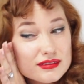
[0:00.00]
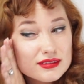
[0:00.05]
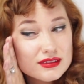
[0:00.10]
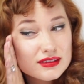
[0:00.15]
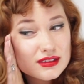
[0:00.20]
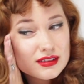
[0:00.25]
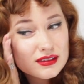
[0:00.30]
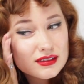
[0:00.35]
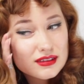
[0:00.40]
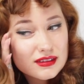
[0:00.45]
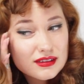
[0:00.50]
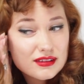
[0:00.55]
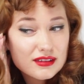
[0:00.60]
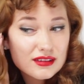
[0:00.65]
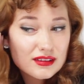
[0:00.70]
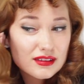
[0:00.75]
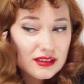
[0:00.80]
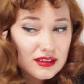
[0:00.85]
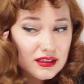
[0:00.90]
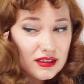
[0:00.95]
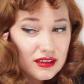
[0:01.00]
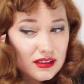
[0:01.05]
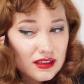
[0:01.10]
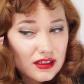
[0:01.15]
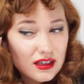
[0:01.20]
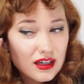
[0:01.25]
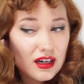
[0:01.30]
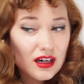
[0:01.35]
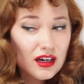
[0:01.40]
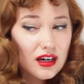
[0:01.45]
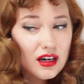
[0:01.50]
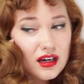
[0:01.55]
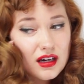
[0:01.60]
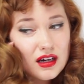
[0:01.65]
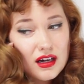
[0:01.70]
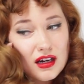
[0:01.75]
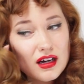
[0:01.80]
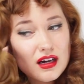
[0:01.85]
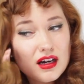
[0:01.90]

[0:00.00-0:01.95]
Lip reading: (no one is talking)